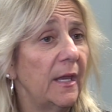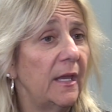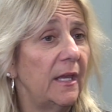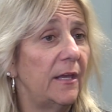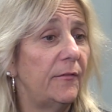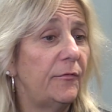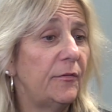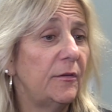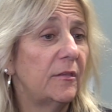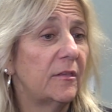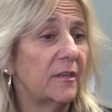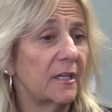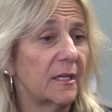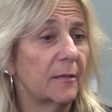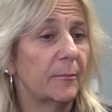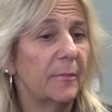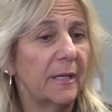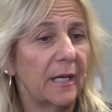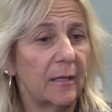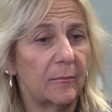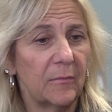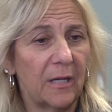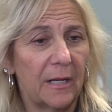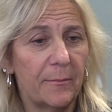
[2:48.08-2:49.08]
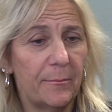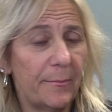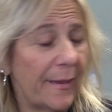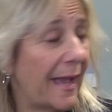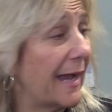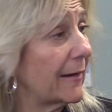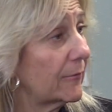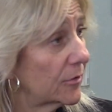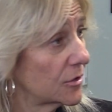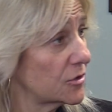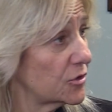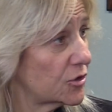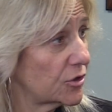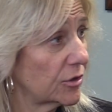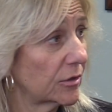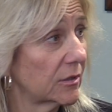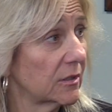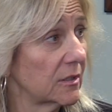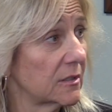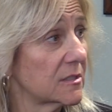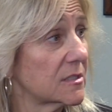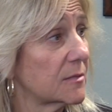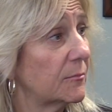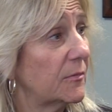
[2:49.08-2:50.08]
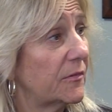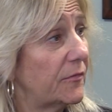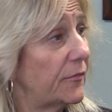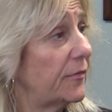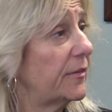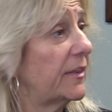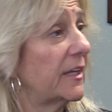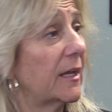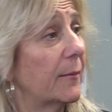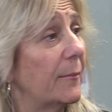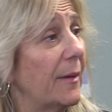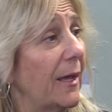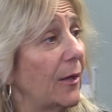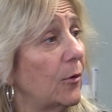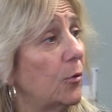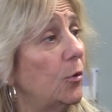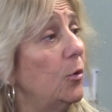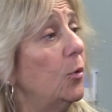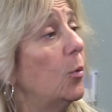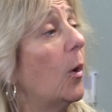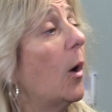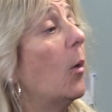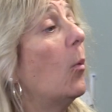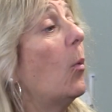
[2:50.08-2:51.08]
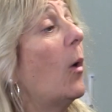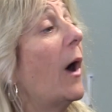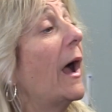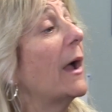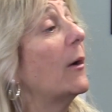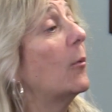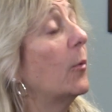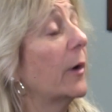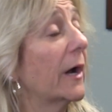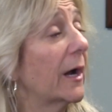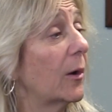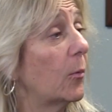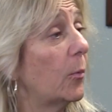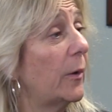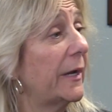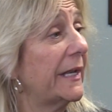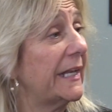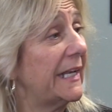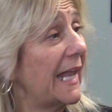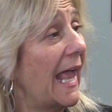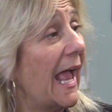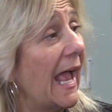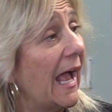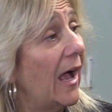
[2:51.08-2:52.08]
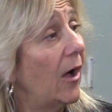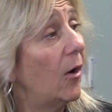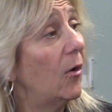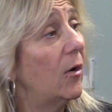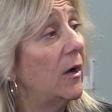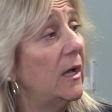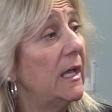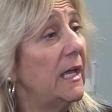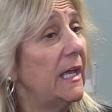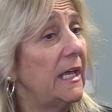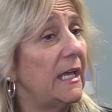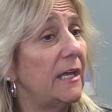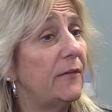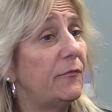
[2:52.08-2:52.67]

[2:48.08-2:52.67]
If you think about my background's journalism, if you think about who, what, why, where, when, and how,